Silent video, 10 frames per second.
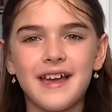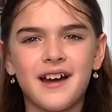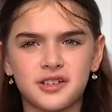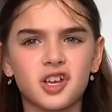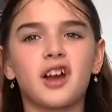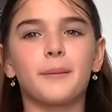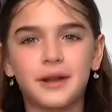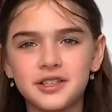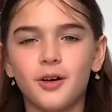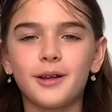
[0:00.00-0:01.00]
Sorry, I'm
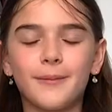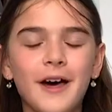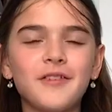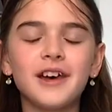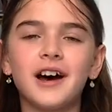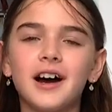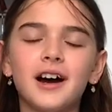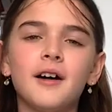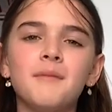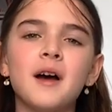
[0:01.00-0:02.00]
so out of breath.
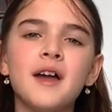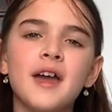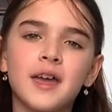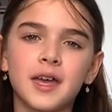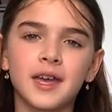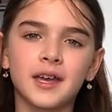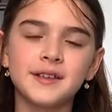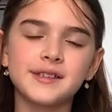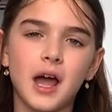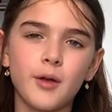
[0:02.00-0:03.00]

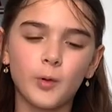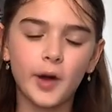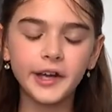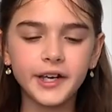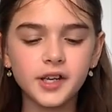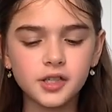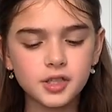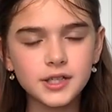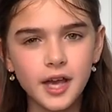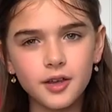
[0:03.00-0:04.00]
And I wanted to
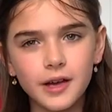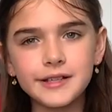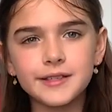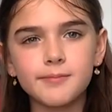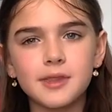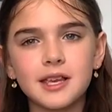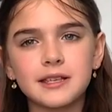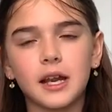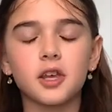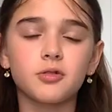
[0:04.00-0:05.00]
tell you guys some things
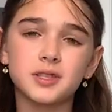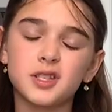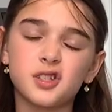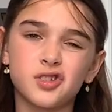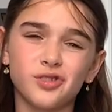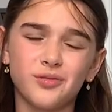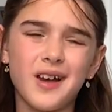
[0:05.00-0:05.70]
that I used to do